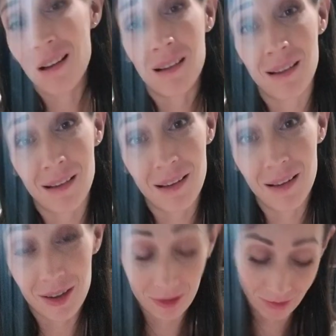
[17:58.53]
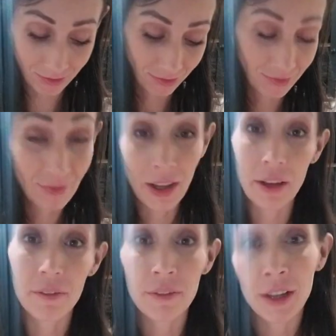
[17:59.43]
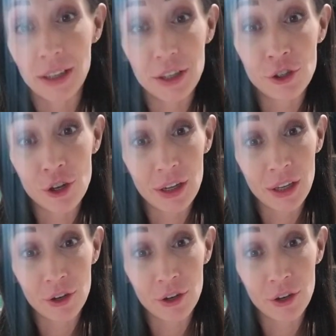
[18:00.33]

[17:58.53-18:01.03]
Aww, vintage truck and